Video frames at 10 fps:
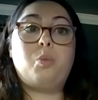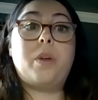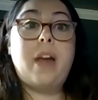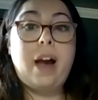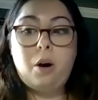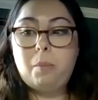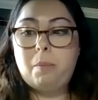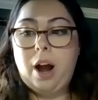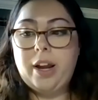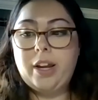without
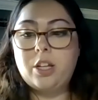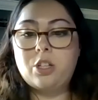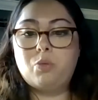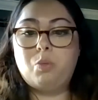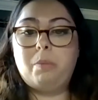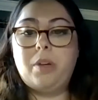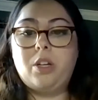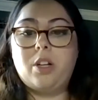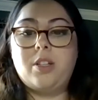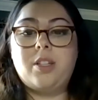bias will be
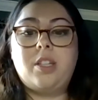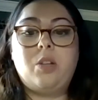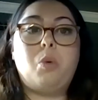good to see